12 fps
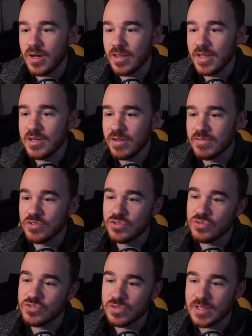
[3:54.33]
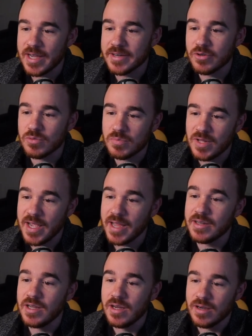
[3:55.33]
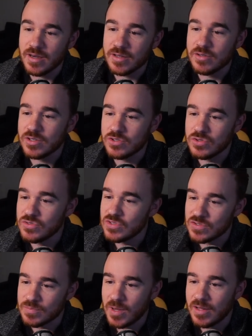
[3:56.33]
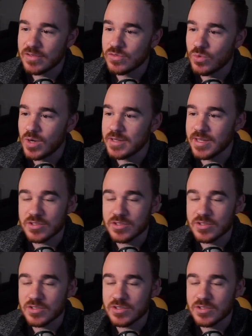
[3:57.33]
Then you have to choose your Linode plan. You could choose the smallest one.